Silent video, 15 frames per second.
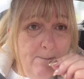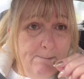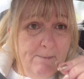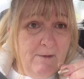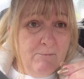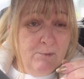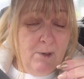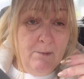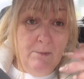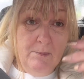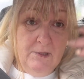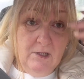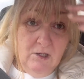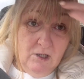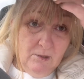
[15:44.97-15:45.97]
I've
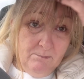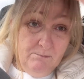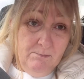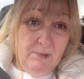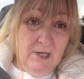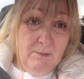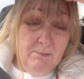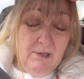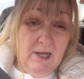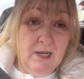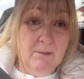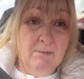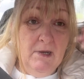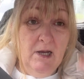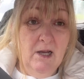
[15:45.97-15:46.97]
probably got a big black
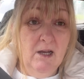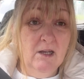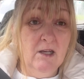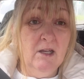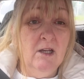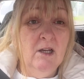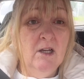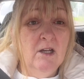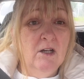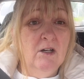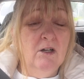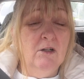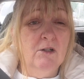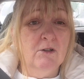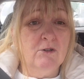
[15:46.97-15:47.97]
mark
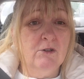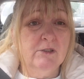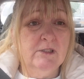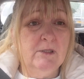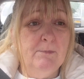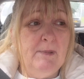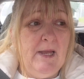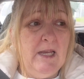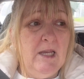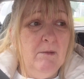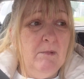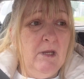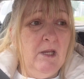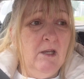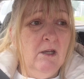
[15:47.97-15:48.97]
all across the back of
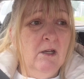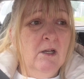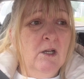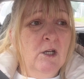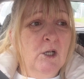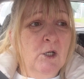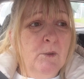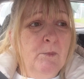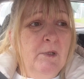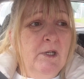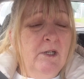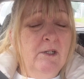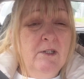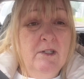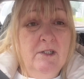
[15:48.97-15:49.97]
me. But
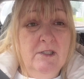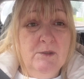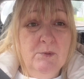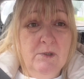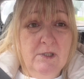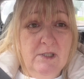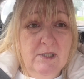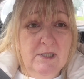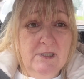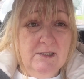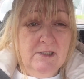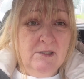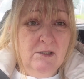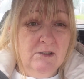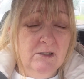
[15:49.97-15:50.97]
it is what it is,
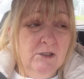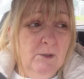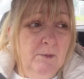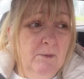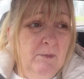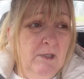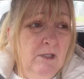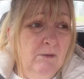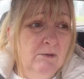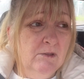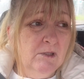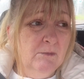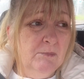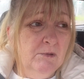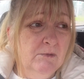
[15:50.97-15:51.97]
it's not stopping me going to
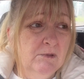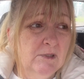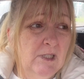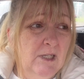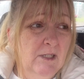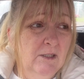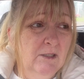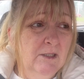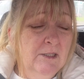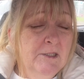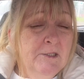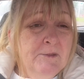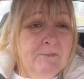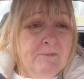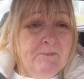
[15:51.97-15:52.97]
the boot sale.
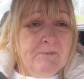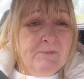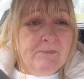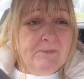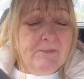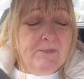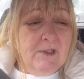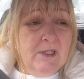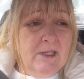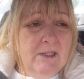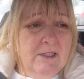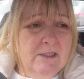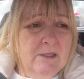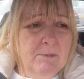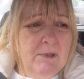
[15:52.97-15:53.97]
It
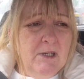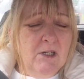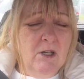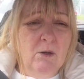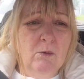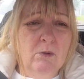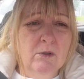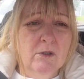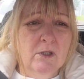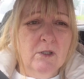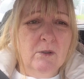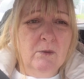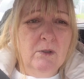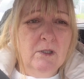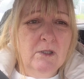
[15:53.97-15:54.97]
is a bit cold
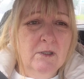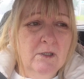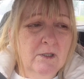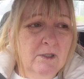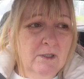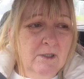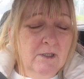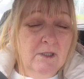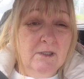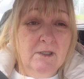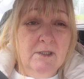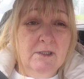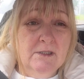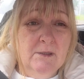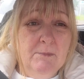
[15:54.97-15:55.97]
though, and
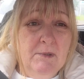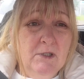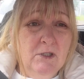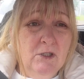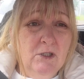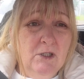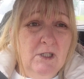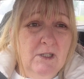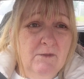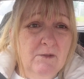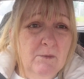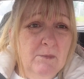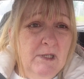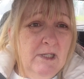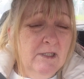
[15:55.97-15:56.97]
it is a bit early for
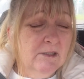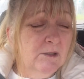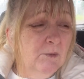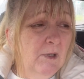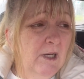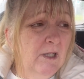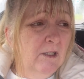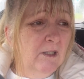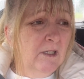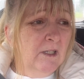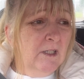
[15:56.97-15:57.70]
me as well.